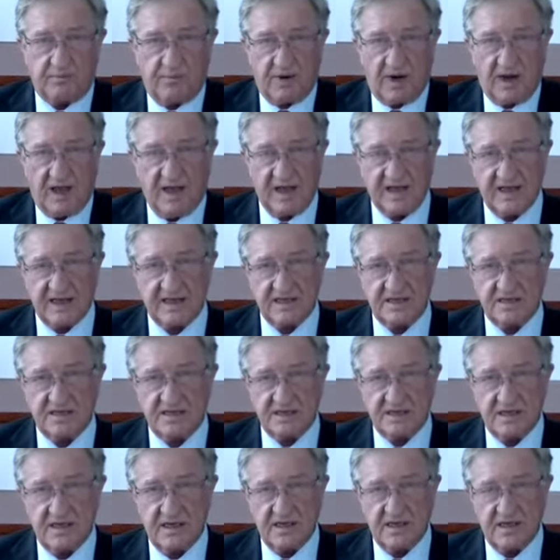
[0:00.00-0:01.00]

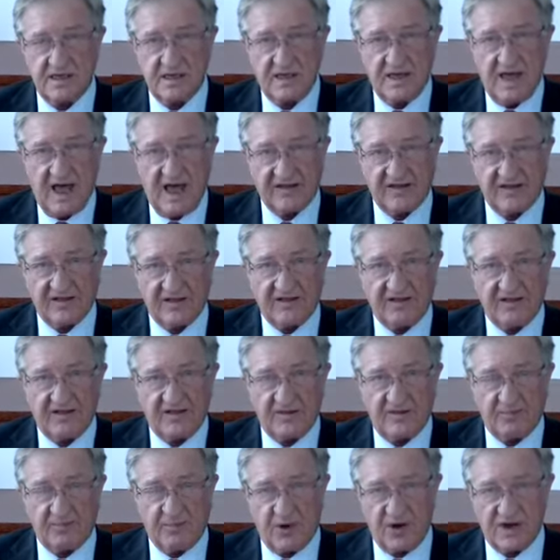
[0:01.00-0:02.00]
players other than
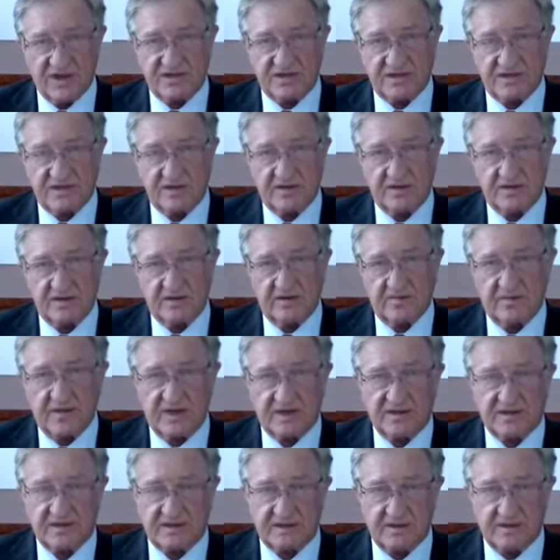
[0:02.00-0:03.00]
the president. I
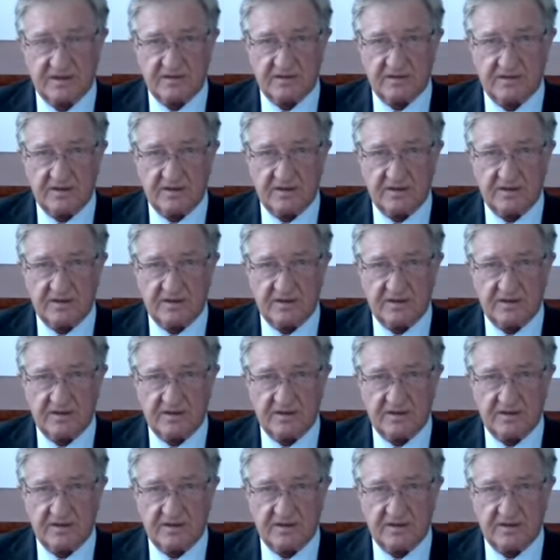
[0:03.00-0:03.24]
met